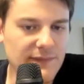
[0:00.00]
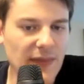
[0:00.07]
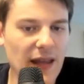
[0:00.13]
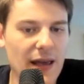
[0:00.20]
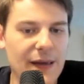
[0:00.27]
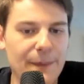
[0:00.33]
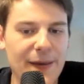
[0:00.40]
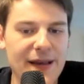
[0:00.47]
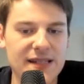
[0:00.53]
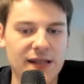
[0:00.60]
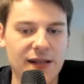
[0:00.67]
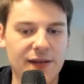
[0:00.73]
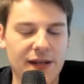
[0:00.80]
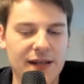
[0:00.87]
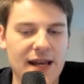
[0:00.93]
And
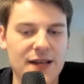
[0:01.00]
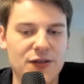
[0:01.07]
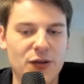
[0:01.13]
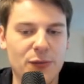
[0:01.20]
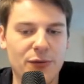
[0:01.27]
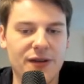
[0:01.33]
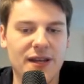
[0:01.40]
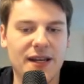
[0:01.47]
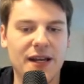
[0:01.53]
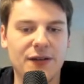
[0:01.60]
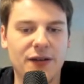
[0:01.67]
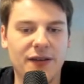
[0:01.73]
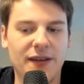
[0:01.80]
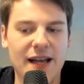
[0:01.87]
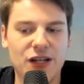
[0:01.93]
basically the idea is to bring the king
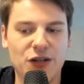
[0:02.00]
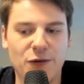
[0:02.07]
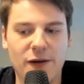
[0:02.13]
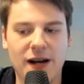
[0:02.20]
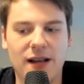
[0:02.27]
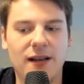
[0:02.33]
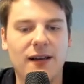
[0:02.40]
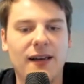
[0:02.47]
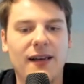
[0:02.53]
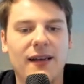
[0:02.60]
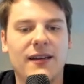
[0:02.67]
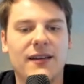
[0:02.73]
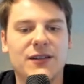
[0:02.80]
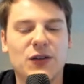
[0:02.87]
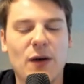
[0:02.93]
to the h file.
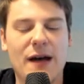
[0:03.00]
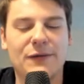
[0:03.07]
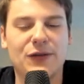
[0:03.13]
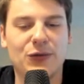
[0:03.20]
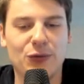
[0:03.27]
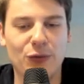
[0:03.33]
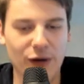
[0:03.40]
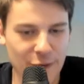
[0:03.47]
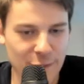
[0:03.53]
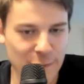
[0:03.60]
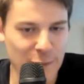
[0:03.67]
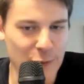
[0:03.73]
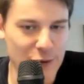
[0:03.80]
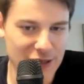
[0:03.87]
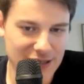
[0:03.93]
So after rook
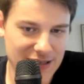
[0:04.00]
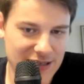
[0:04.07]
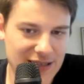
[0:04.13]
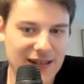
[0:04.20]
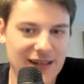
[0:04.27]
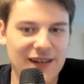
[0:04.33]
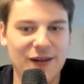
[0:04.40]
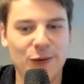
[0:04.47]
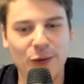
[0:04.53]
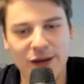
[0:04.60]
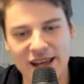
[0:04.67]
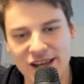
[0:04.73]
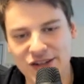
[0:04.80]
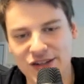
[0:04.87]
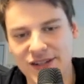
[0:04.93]
f4,
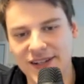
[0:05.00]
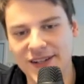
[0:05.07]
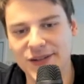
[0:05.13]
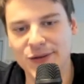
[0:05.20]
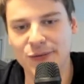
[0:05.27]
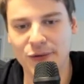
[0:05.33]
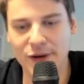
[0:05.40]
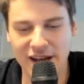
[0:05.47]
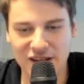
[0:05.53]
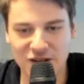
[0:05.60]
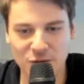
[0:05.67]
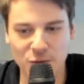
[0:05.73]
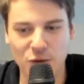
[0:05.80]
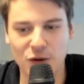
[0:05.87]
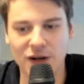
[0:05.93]
queen h6, rook
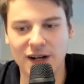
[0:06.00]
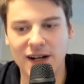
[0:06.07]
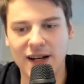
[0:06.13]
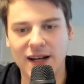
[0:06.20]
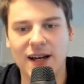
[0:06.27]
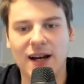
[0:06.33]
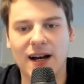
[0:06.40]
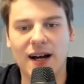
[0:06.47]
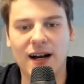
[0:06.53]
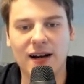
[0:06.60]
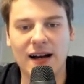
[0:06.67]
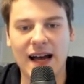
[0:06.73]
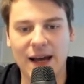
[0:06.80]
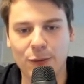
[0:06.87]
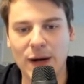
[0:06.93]
h4, uh,
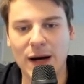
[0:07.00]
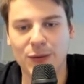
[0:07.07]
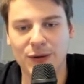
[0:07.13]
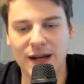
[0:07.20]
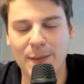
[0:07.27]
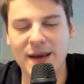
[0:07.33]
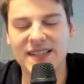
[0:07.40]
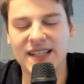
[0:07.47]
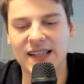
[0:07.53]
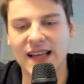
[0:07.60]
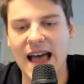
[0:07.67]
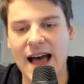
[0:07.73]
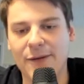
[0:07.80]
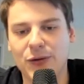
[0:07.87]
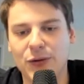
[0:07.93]
I, I, would basically
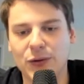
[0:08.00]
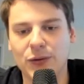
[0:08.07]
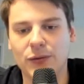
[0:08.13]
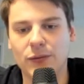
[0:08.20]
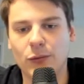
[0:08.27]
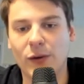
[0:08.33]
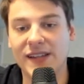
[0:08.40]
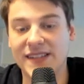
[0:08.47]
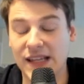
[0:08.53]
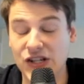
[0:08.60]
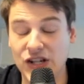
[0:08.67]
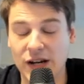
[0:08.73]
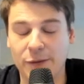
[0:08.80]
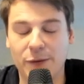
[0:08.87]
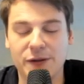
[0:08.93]
have to, well, it's a
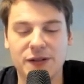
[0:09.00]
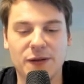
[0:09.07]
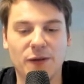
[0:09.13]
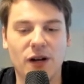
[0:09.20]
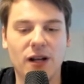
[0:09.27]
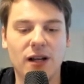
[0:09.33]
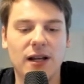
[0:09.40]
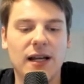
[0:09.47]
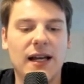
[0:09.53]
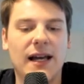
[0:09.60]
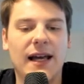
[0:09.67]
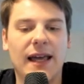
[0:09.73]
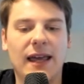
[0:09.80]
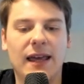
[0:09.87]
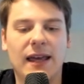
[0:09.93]
check first of all,
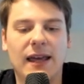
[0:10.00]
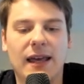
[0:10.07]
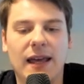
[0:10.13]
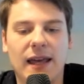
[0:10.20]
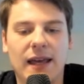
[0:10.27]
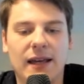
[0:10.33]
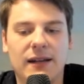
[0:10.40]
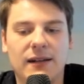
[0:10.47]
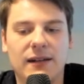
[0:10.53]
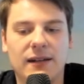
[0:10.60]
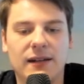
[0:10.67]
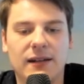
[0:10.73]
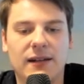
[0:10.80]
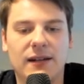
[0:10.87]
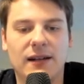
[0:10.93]
and,
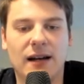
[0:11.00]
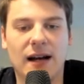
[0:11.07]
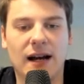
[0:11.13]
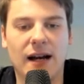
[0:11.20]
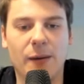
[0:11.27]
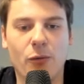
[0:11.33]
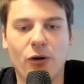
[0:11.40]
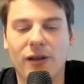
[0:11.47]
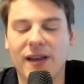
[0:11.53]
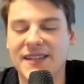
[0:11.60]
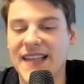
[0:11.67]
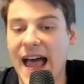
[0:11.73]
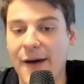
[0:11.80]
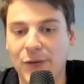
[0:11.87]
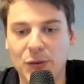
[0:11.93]
and uh, I more or less
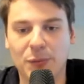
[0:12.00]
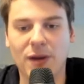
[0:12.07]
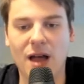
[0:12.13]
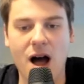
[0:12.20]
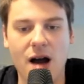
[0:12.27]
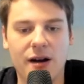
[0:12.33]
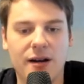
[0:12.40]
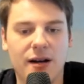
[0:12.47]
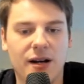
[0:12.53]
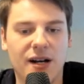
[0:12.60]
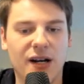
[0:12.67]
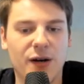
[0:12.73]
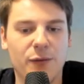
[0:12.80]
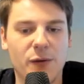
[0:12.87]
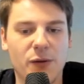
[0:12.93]
have to block
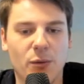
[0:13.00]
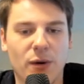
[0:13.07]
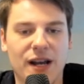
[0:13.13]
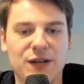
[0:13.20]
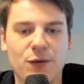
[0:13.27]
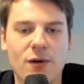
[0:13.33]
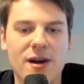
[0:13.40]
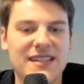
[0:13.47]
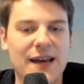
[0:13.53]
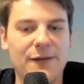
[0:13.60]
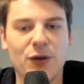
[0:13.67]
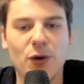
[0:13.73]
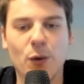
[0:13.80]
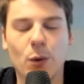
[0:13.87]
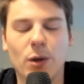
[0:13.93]
uh, with rook h4 as I have
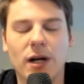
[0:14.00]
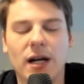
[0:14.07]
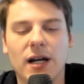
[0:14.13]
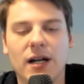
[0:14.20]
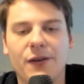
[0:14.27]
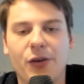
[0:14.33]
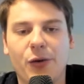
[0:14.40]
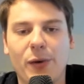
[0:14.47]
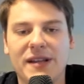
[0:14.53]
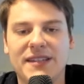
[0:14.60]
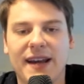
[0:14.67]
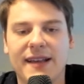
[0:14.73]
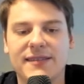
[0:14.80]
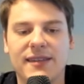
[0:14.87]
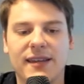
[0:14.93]
no uh, threats
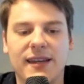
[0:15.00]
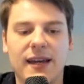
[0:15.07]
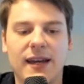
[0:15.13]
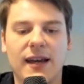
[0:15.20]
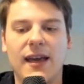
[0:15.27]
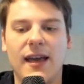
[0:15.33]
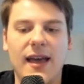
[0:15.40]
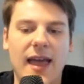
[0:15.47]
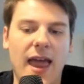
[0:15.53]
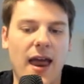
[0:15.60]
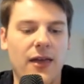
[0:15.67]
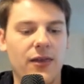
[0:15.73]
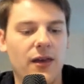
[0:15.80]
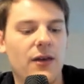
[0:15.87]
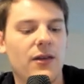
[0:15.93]
against the king,
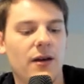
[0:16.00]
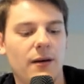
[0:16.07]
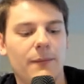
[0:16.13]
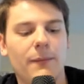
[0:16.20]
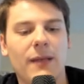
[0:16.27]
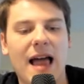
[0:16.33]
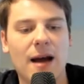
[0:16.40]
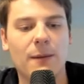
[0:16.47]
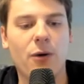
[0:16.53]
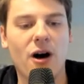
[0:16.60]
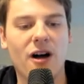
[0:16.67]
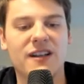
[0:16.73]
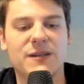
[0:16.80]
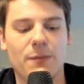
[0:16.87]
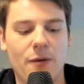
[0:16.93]
and the black
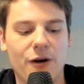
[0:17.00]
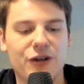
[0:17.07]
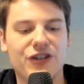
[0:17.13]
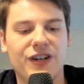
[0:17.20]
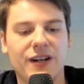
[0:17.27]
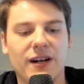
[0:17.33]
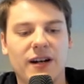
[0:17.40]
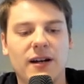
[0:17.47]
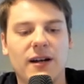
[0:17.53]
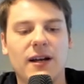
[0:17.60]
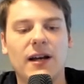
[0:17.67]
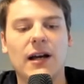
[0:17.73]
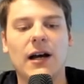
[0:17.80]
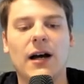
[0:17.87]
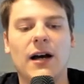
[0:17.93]
pawn is marching
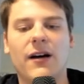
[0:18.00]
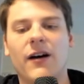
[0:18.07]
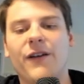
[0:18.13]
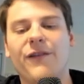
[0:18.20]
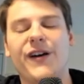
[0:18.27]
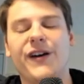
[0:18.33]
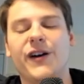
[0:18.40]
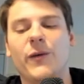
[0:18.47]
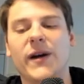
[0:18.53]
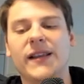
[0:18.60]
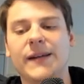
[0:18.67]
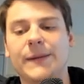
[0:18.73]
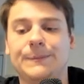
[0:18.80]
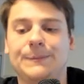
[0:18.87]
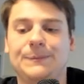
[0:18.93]
uh, very quickly.